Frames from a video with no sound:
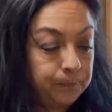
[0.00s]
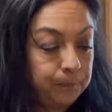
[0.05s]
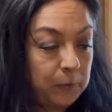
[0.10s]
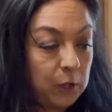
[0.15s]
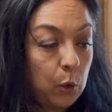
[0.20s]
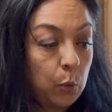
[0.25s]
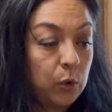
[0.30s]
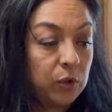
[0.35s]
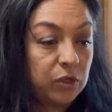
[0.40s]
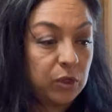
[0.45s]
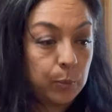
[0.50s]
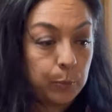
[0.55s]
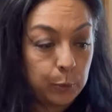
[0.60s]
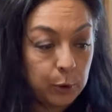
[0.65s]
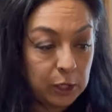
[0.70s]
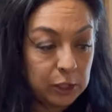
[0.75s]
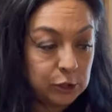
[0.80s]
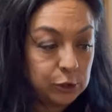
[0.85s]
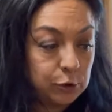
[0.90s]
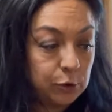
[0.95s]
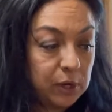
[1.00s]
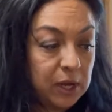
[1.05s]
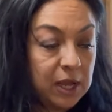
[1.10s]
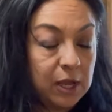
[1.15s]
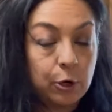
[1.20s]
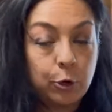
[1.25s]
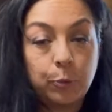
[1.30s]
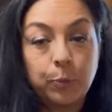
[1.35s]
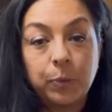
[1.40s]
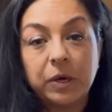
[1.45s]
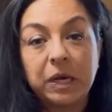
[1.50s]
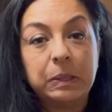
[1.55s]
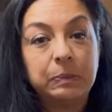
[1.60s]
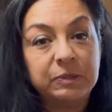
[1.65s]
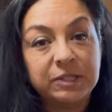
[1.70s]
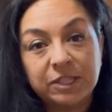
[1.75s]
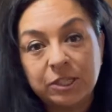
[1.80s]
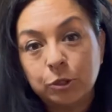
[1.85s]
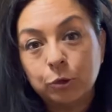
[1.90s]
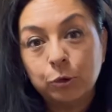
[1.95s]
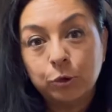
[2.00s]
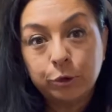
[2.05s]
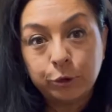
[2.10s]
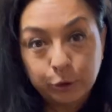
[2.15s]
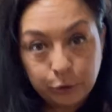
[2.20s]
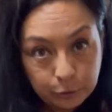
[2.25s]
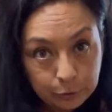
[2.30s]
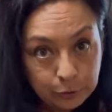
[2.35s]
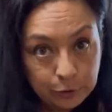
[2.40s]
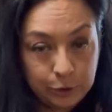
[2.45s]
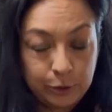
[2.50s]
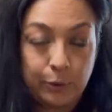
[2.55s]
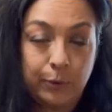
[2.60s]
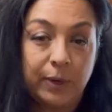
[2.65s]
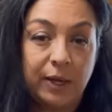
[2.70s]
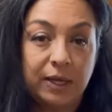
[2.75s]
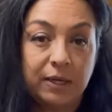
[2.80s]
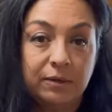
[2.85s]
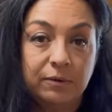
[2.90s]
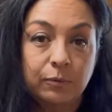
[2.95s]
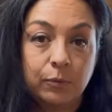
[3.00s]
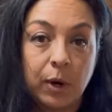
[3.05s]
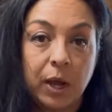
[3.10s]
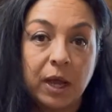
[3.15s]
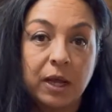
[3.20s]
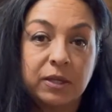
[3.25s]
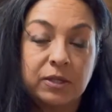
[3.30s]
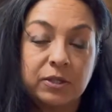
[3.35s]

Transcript: with the pressure canner, but I'm still new to it, right?